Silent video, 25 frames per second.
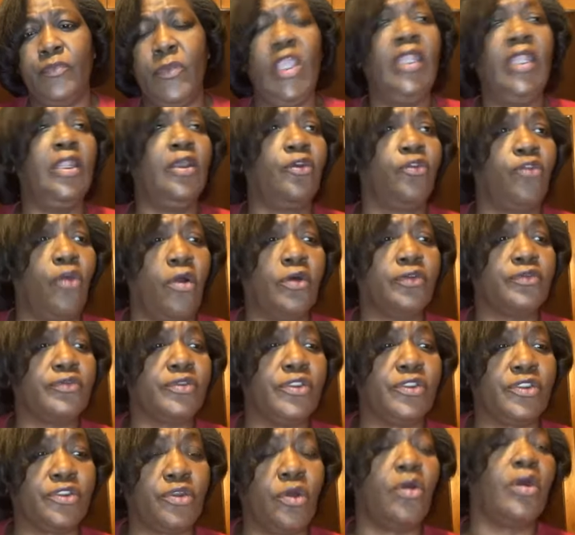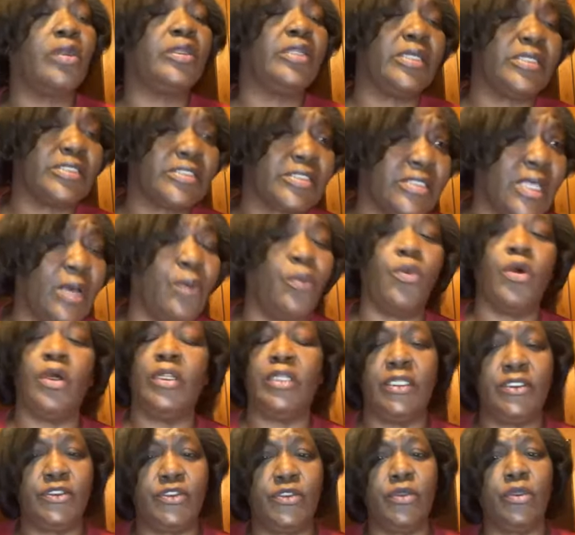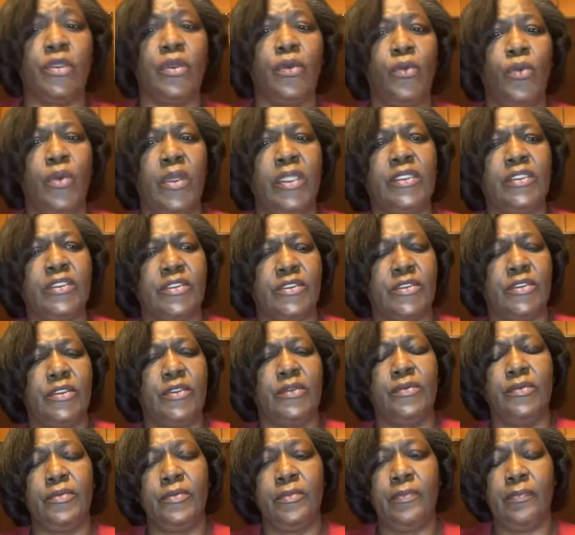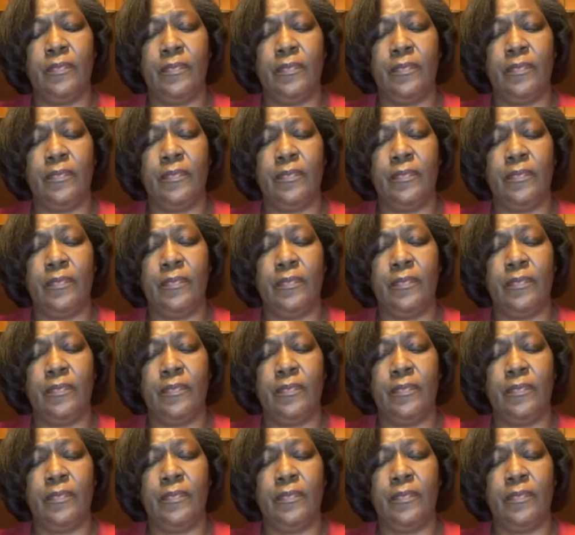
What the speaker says: In the grocery store, there's someone that you can witness to.